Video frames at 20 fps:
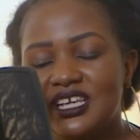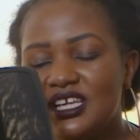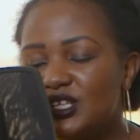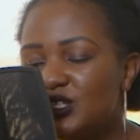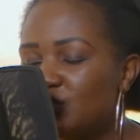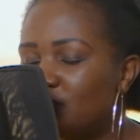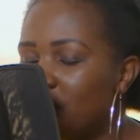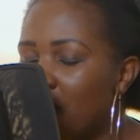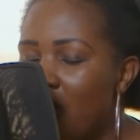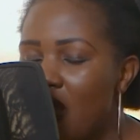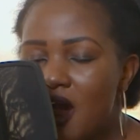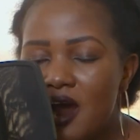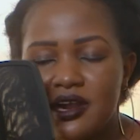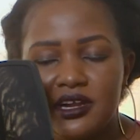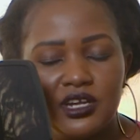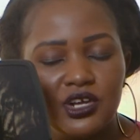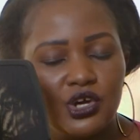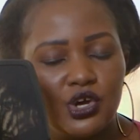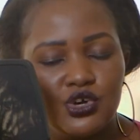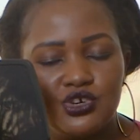
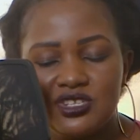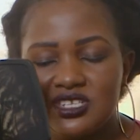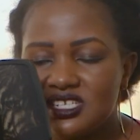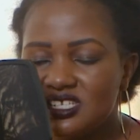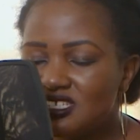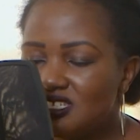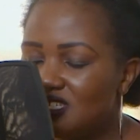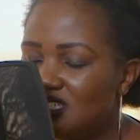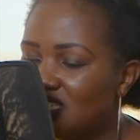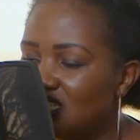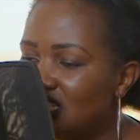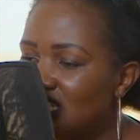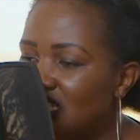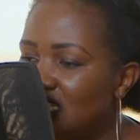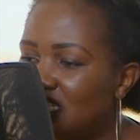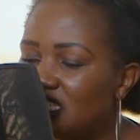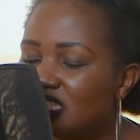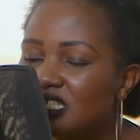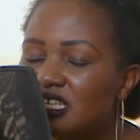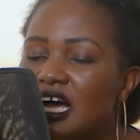Inspiring content,
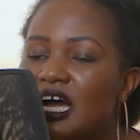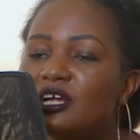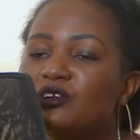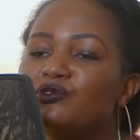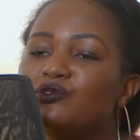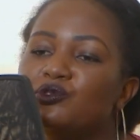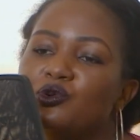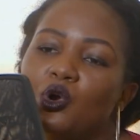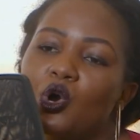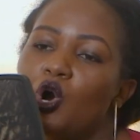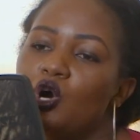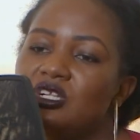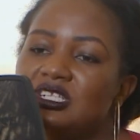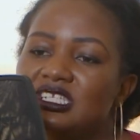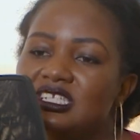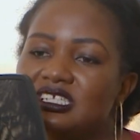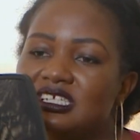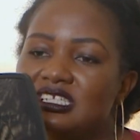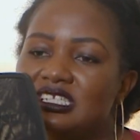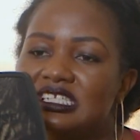insightful
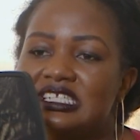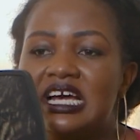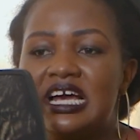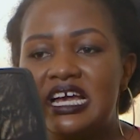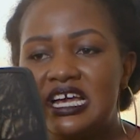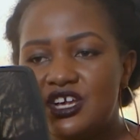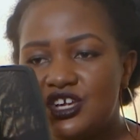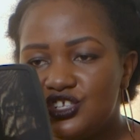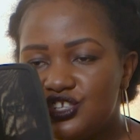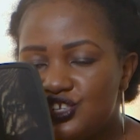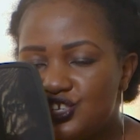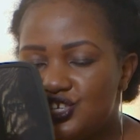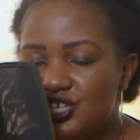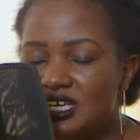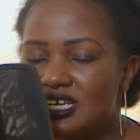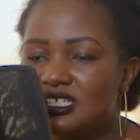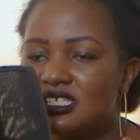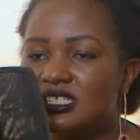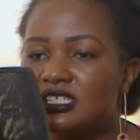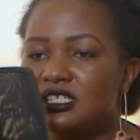content,
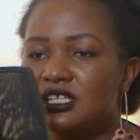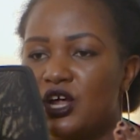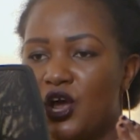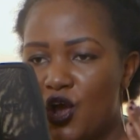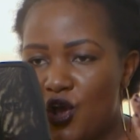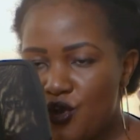just